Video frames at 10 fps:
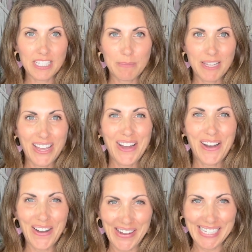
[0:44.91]
to be
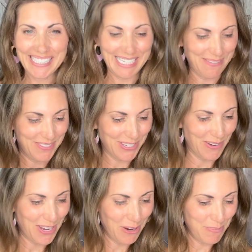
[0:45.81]
awesome.
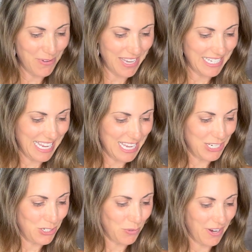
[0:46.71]
So I hope you get to
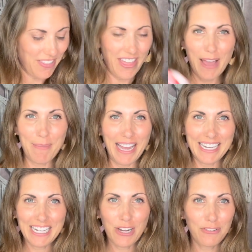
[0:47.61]
enjoy them.
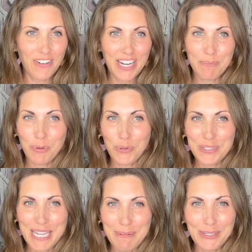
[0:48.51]
I need to go find a
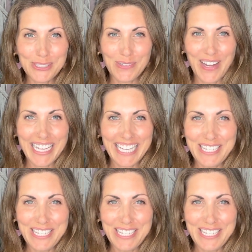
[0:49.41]
pool table so I can